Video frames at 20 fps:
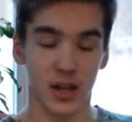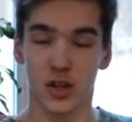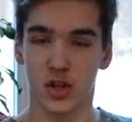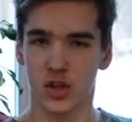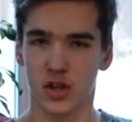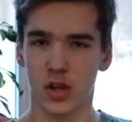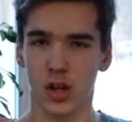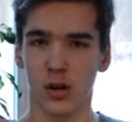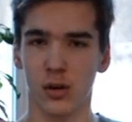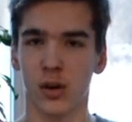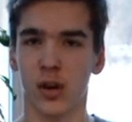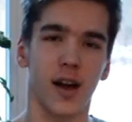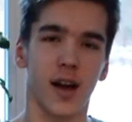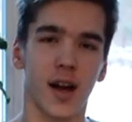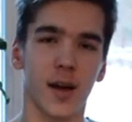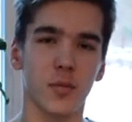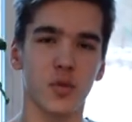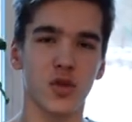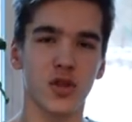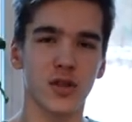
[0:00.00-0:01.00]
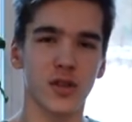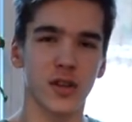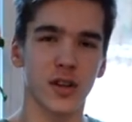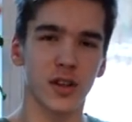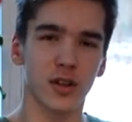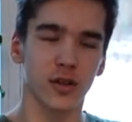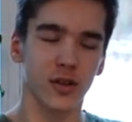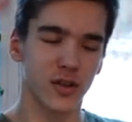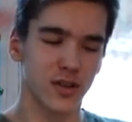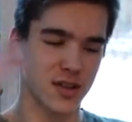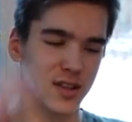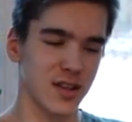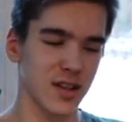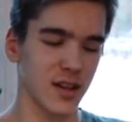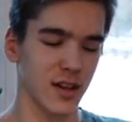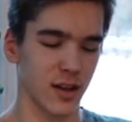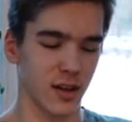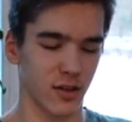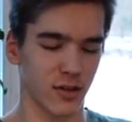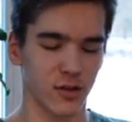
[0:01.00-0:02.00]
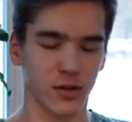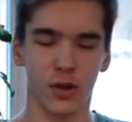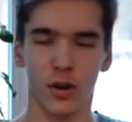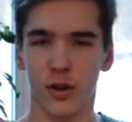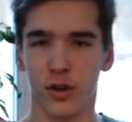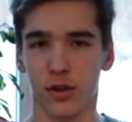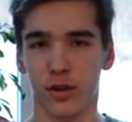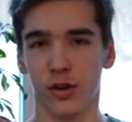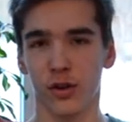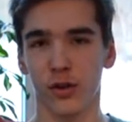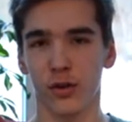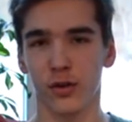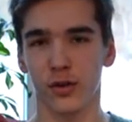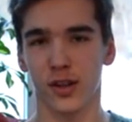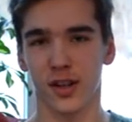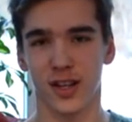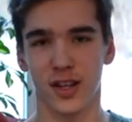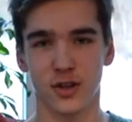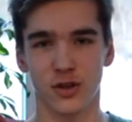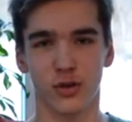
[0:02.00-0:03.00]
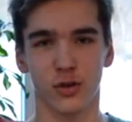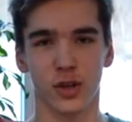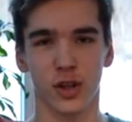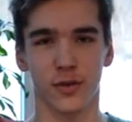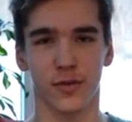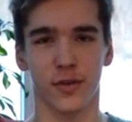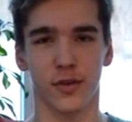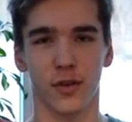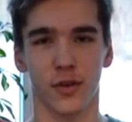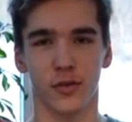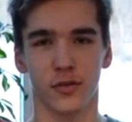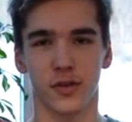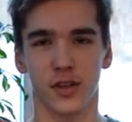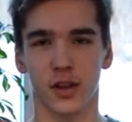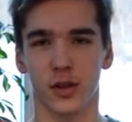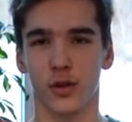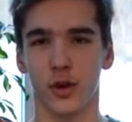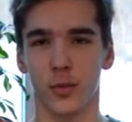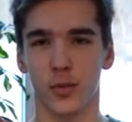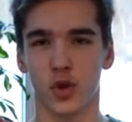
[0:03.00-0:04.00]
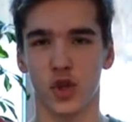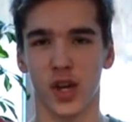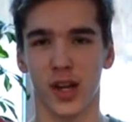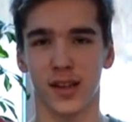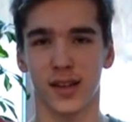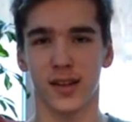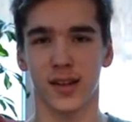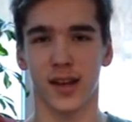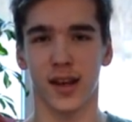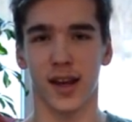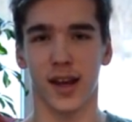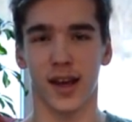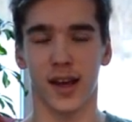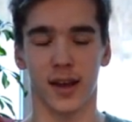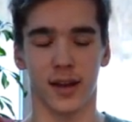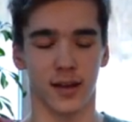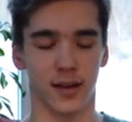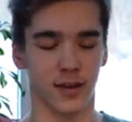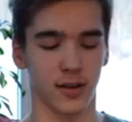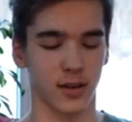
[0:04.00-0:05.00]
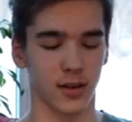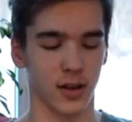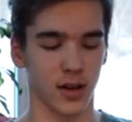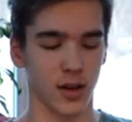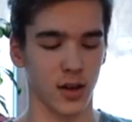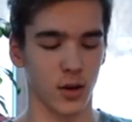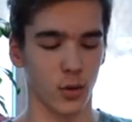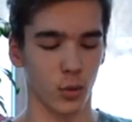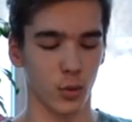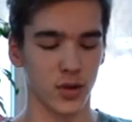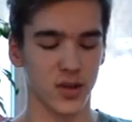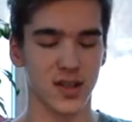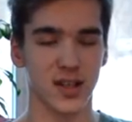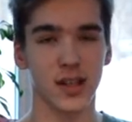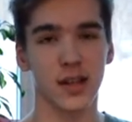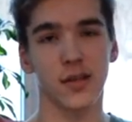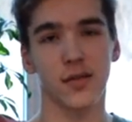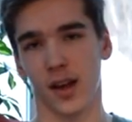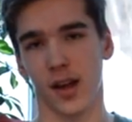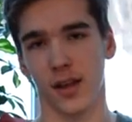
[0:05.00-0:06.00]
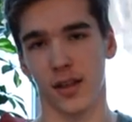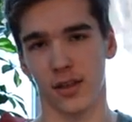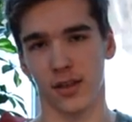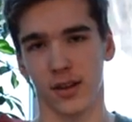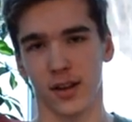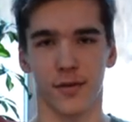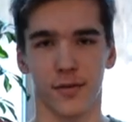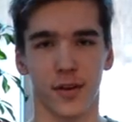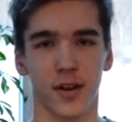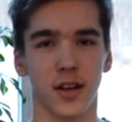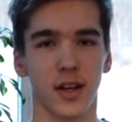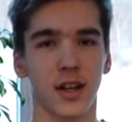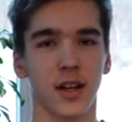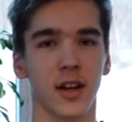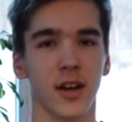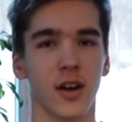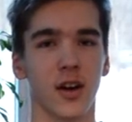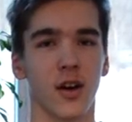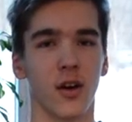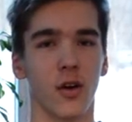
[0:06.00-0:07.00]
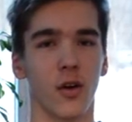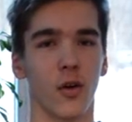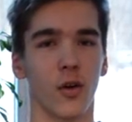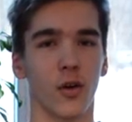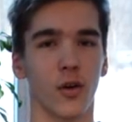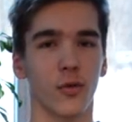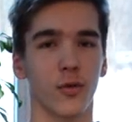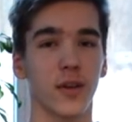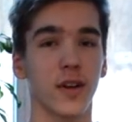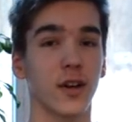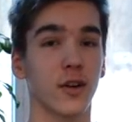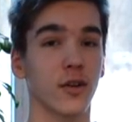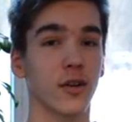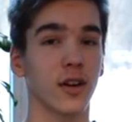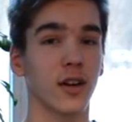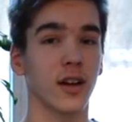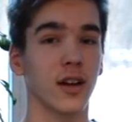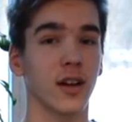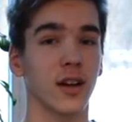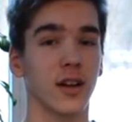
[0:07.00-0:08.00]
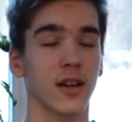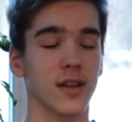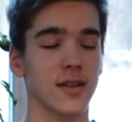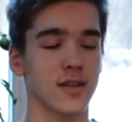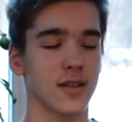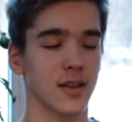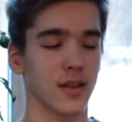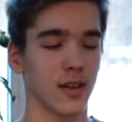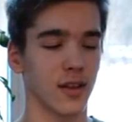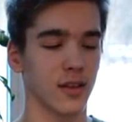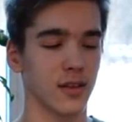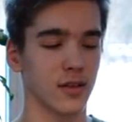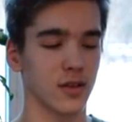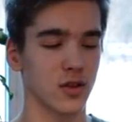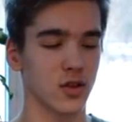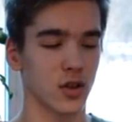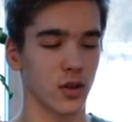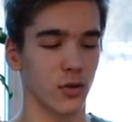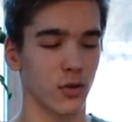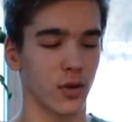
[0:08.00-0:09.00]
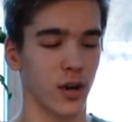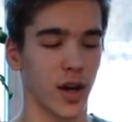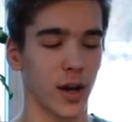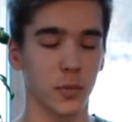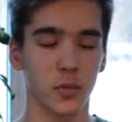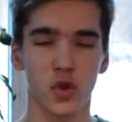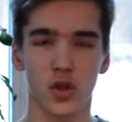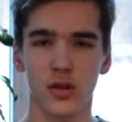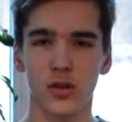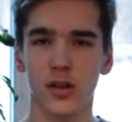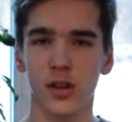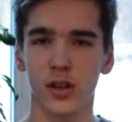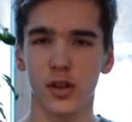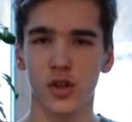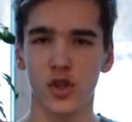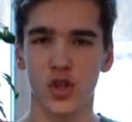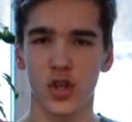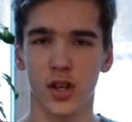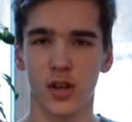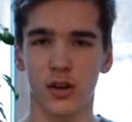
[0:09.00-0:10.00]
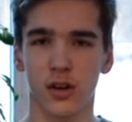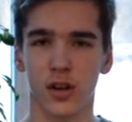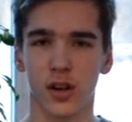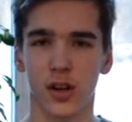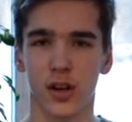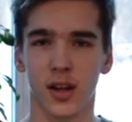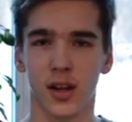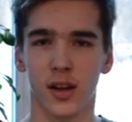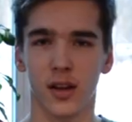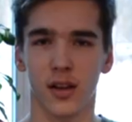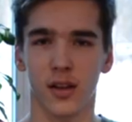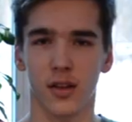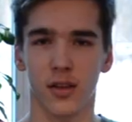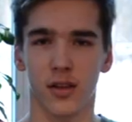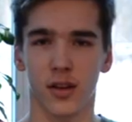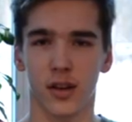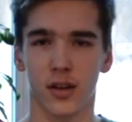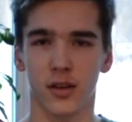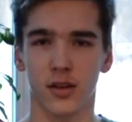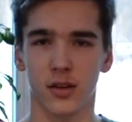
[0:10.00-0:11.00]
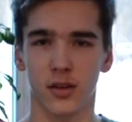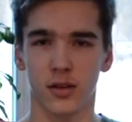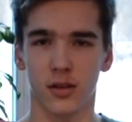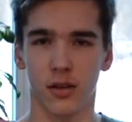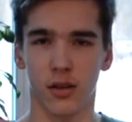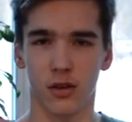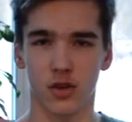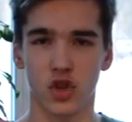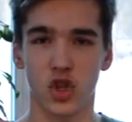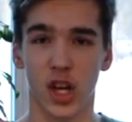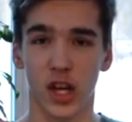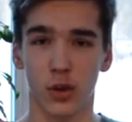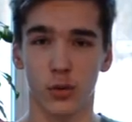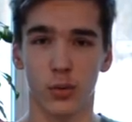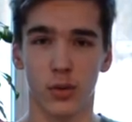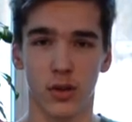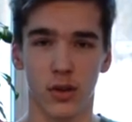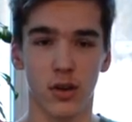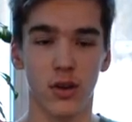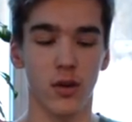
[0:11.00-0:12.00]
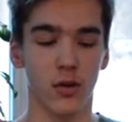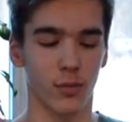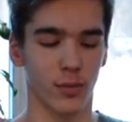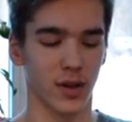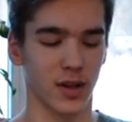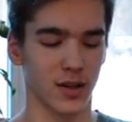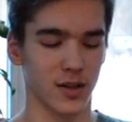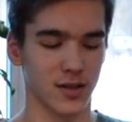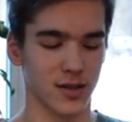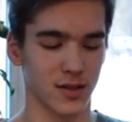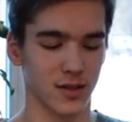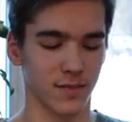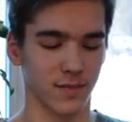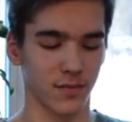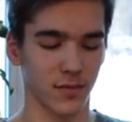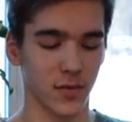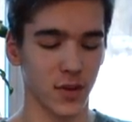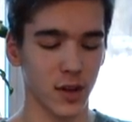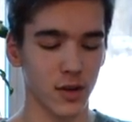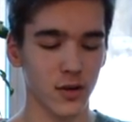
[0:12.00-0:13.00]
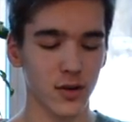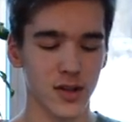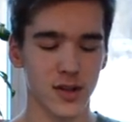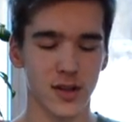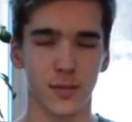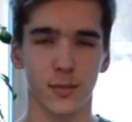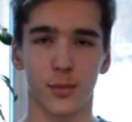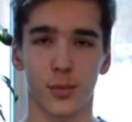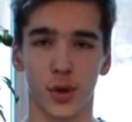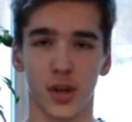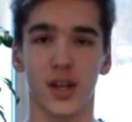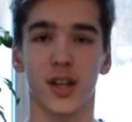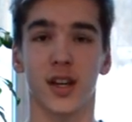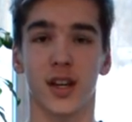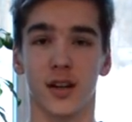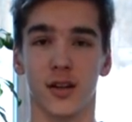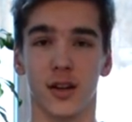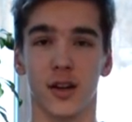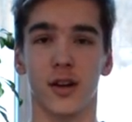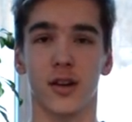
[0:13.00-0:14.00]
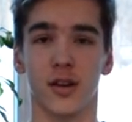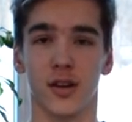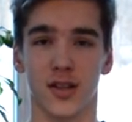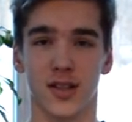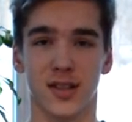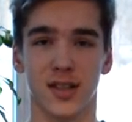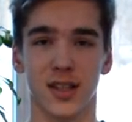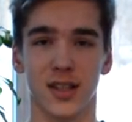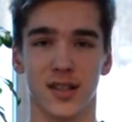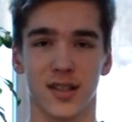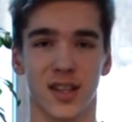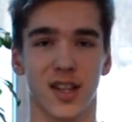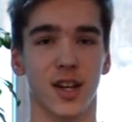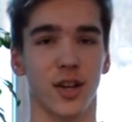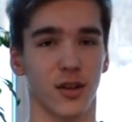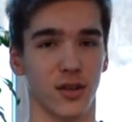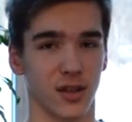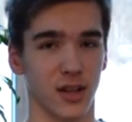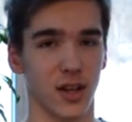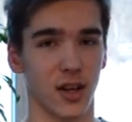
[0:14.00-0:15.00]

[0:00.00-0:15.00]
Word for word: So I'm just going to scroll through the history of the group chat and we'll see if anything funny or weird is in it. So I'm just going to share the chat with you because there are some pretty hilarious things here and